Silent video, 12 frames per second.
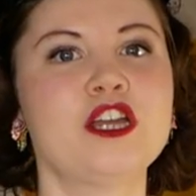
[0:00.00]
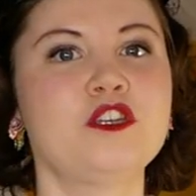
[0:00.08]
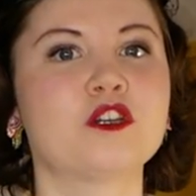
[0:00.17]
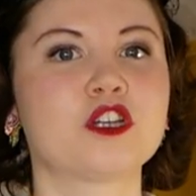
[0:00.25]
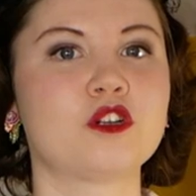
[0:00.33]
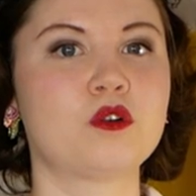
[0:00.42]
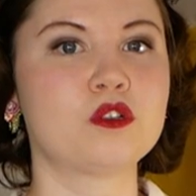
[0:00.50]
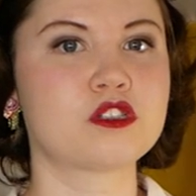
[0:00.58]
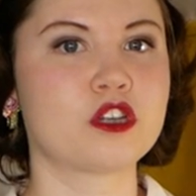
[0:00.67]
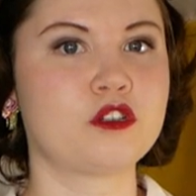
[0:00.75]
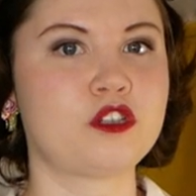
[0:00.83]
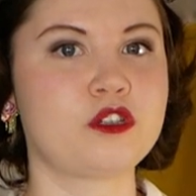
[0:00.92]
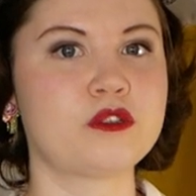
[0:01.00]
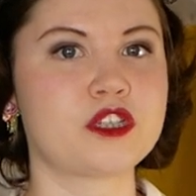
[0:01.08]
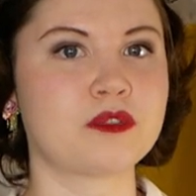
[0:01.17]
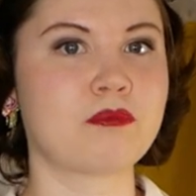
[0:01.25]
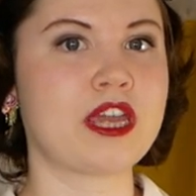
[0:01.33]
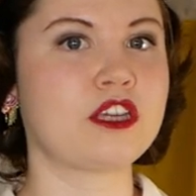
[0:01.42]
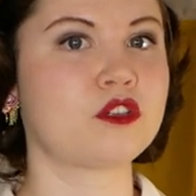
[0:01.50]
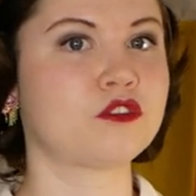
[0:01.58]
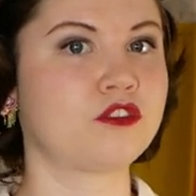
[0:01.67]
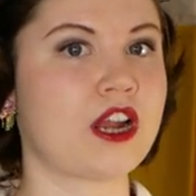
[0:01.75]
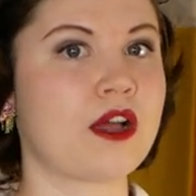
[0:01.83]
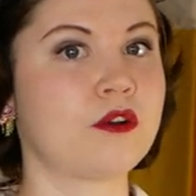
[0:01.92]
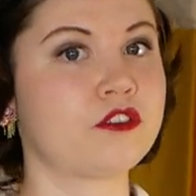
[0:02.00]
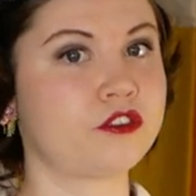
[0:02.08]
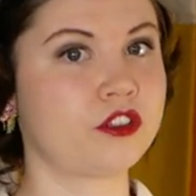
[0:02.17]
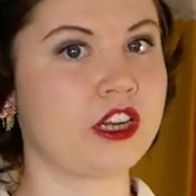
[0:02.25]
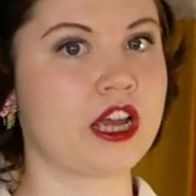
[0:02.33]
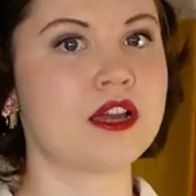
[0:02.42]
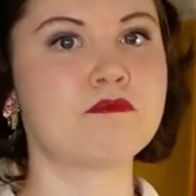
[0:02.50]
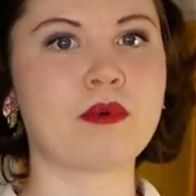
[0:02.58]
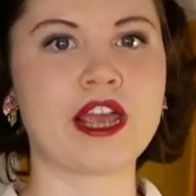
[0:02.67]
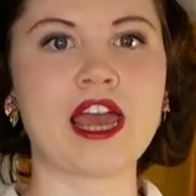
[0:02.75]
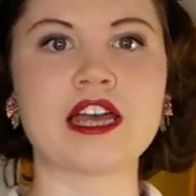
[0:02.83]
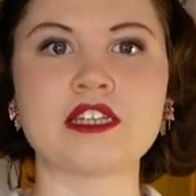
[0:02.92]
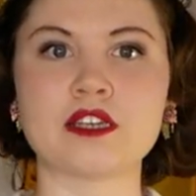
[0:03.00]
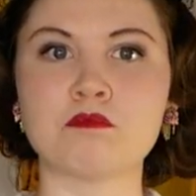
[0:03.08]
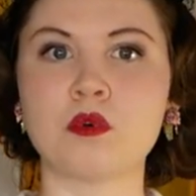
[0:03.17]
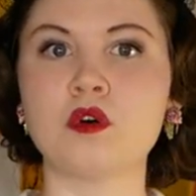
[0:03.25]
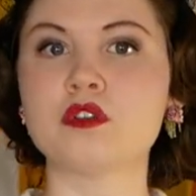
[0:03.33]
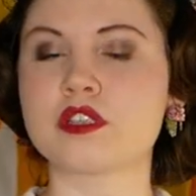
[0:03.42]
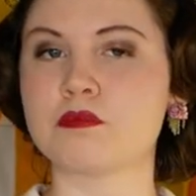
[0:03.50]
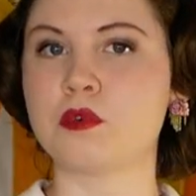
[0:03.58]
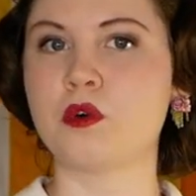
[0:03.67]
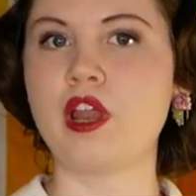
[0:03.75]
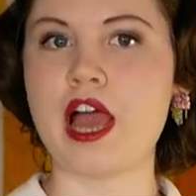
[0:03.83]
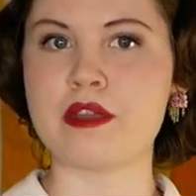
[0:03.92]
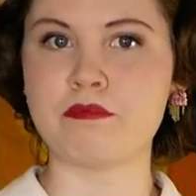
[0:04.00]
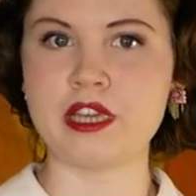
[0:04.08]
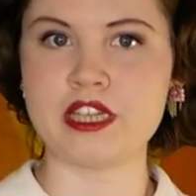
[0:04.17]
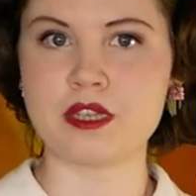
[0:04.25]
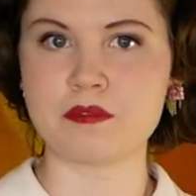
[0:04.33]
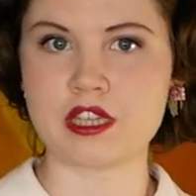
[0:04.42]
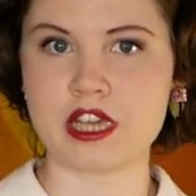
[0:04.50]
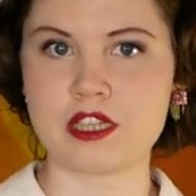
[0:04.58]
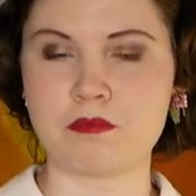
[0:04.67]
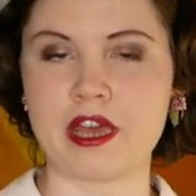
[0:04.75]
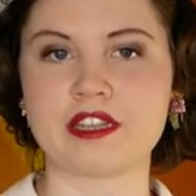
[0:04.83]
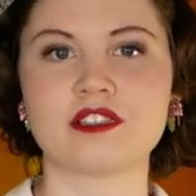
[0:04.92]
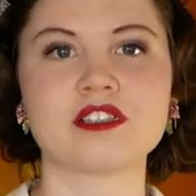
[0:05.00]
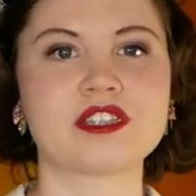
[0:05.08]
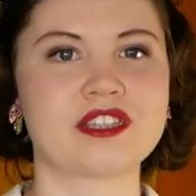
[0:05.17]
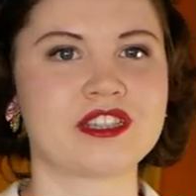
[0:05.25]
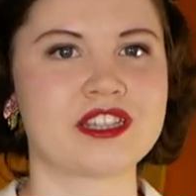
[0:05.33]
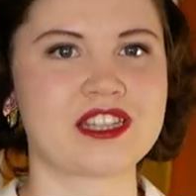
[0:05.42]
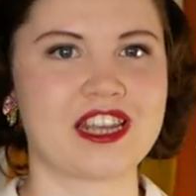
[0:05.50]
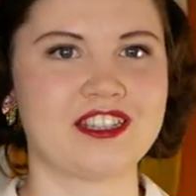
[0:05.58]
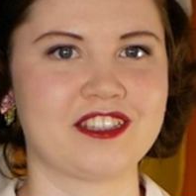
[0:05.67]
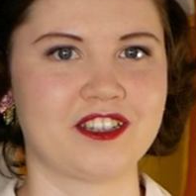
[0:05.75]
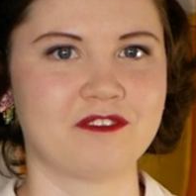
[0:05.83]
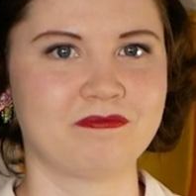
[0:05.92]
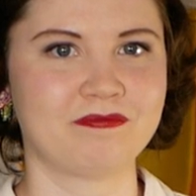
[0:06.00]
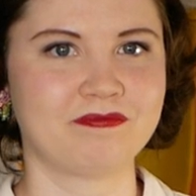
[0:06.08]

You can also choose to make your flower fuller by adding more small and medium-sized petals to the centre.